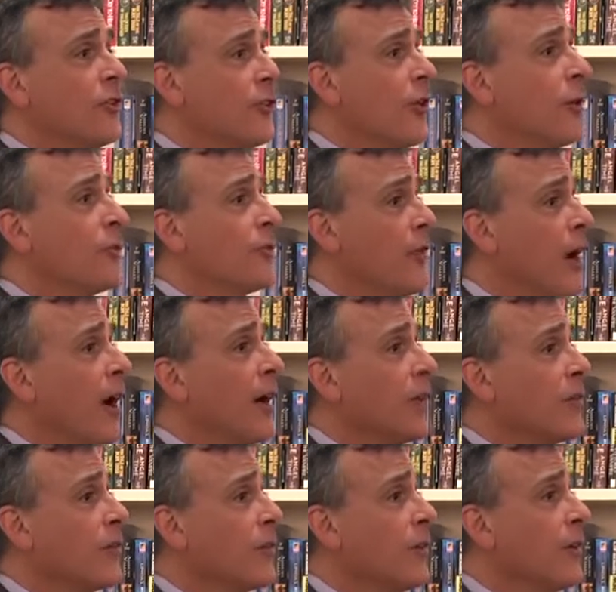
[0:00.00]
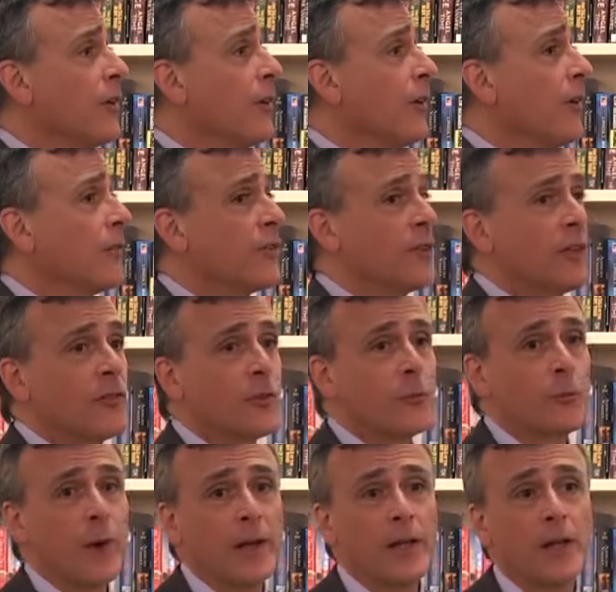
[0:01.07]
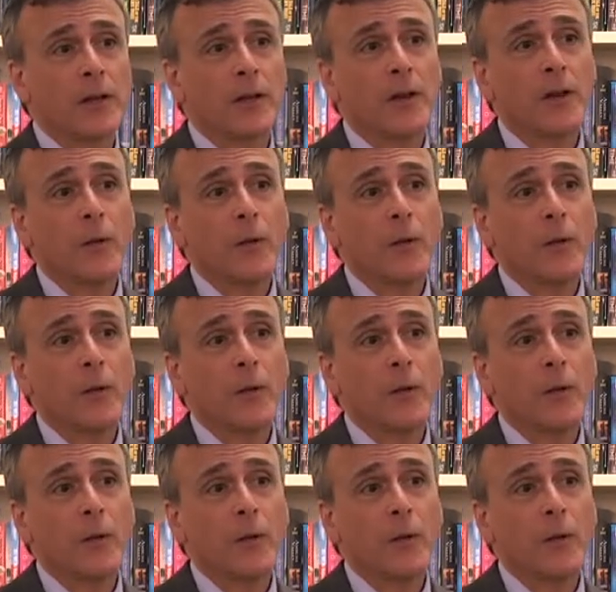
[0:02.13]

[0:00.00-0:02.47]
show signs of schizophrenia